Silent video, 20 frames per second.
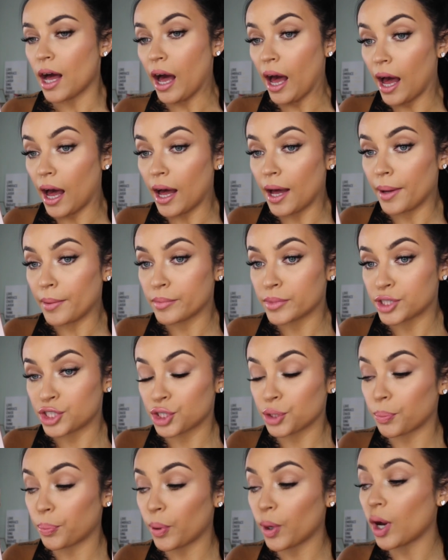um,
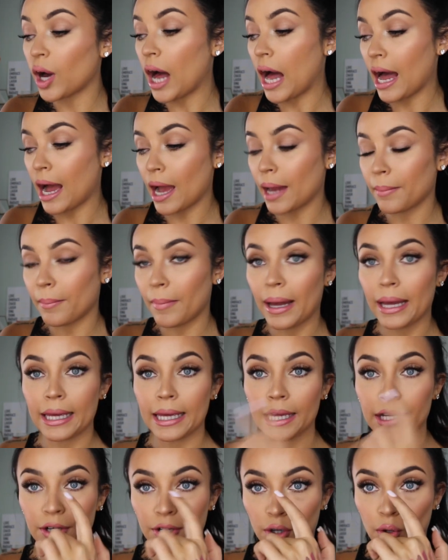to put on my
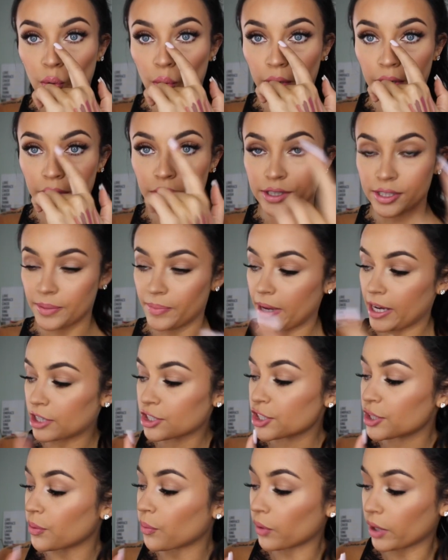inner corner. So I'm
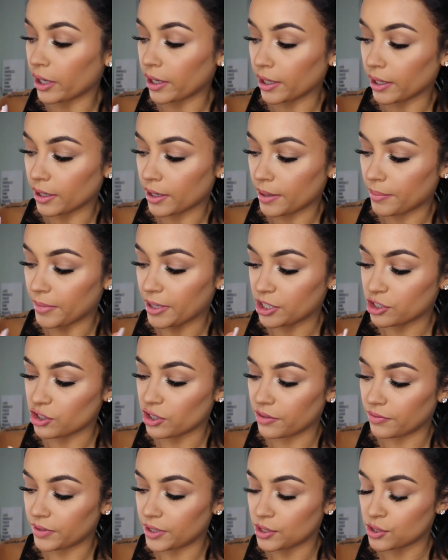actually wearing a
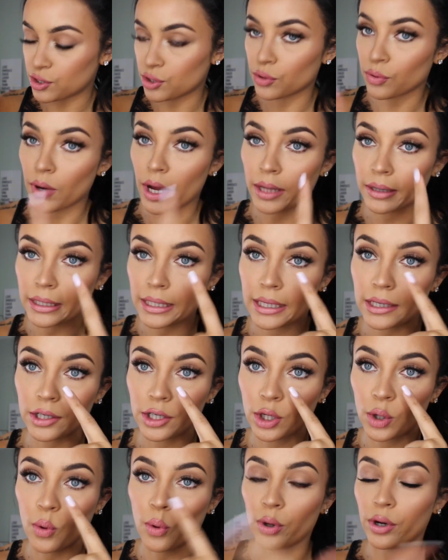mixture of these two on the
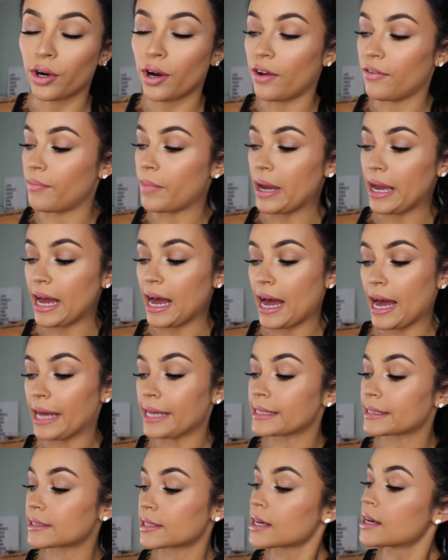inner corner of my
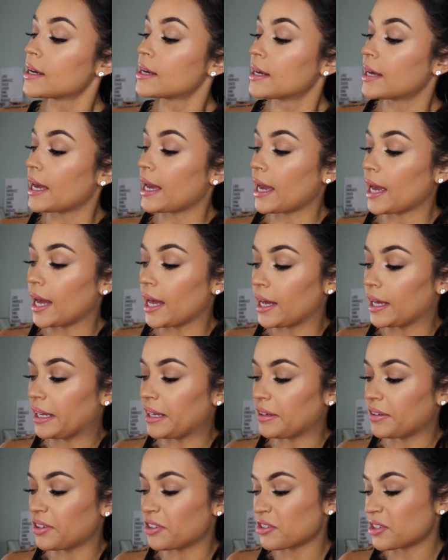eyes
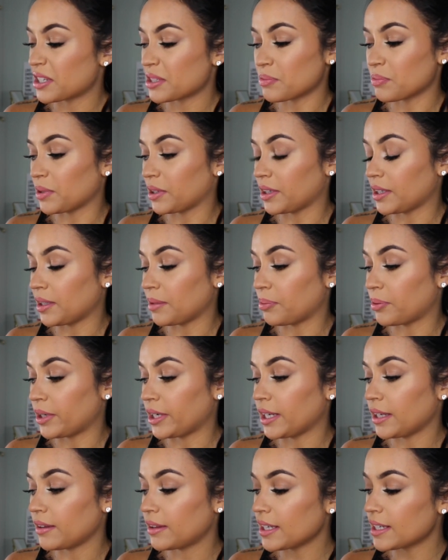and they're just really
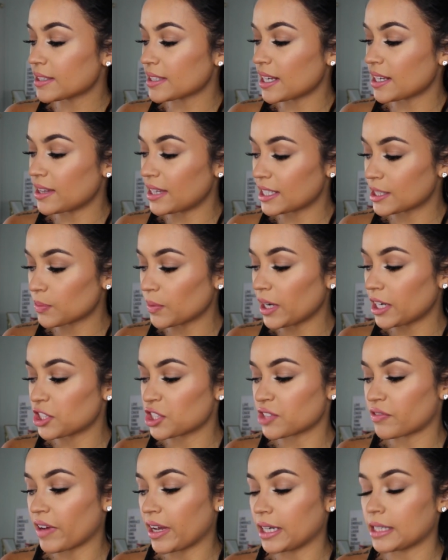pretty. These, This one I
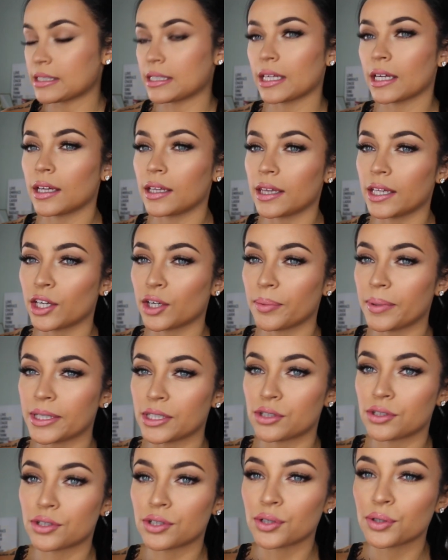just find is like a little
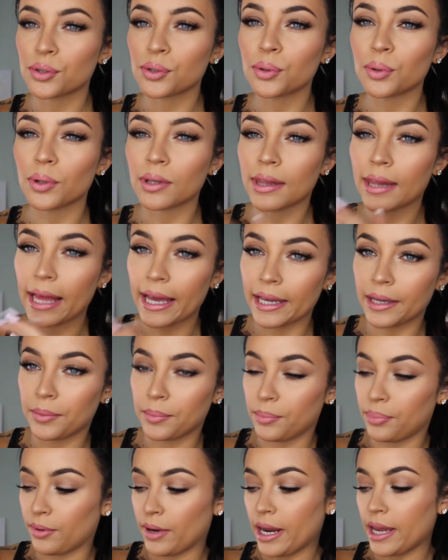bit too light
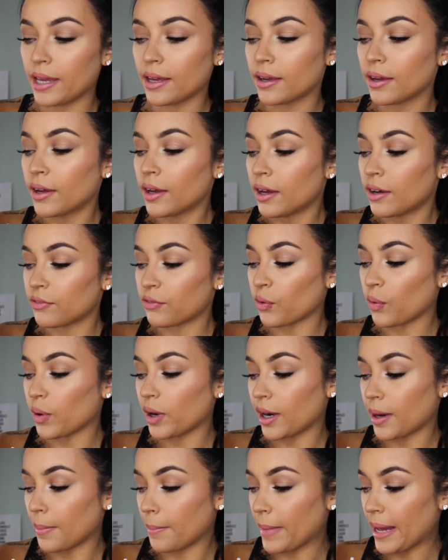and bright
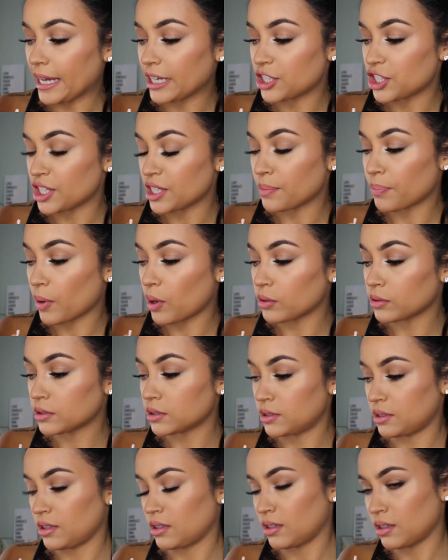for my
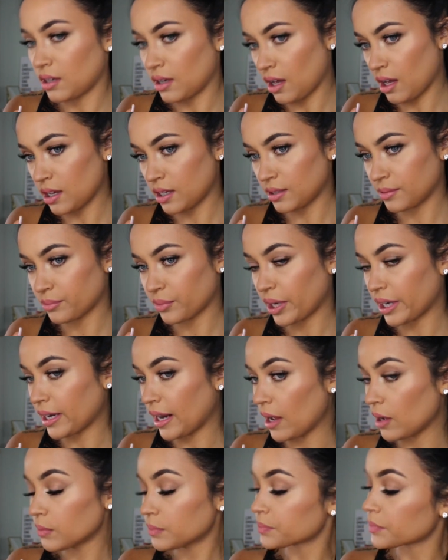cheekbones um, right
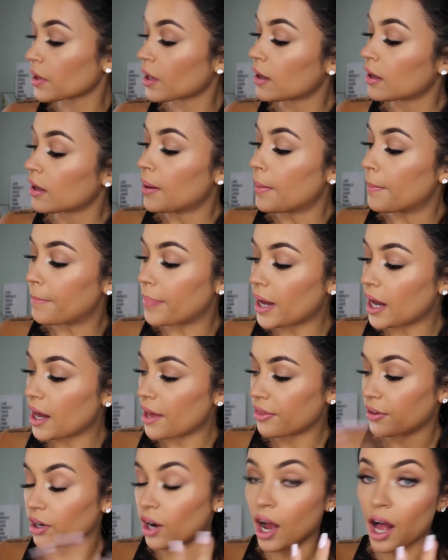now,
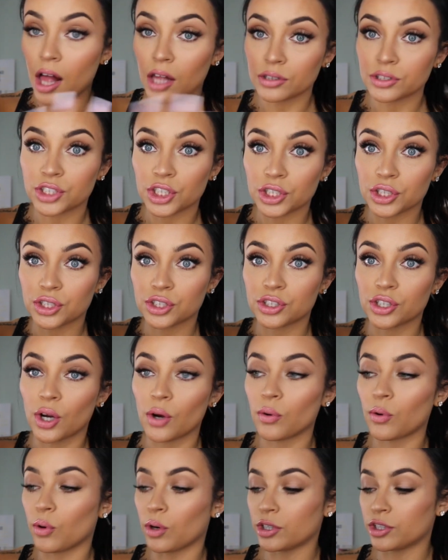but they're all just
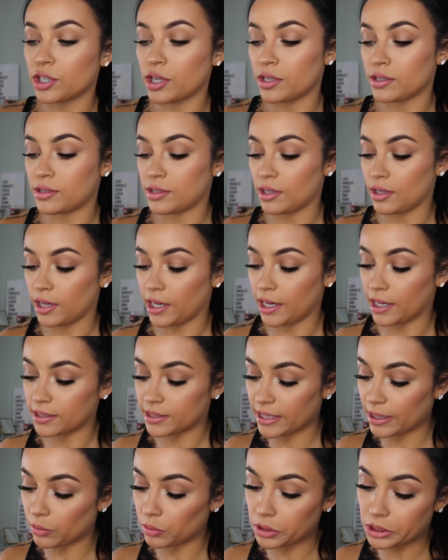so gorgeous and I
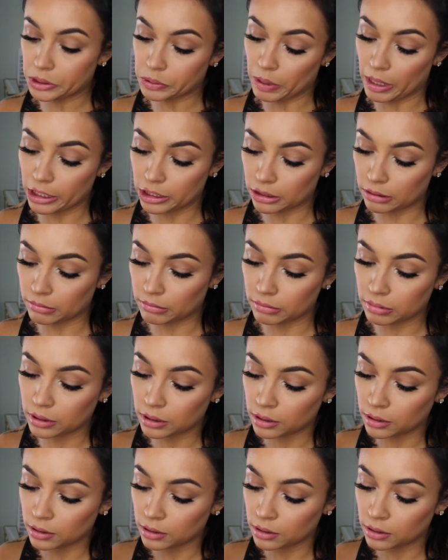guess I will swatch them